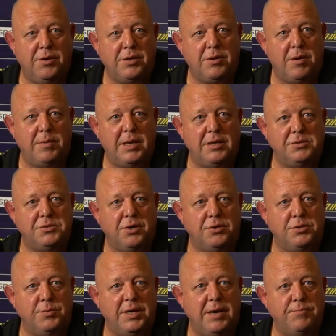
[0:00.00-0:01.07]
I go up there and trying
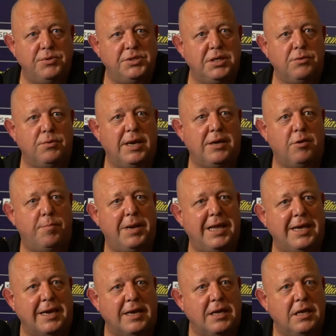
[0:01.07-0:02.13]
to win every single leg I
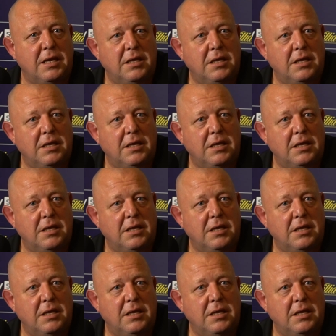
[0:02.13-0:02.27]
play in.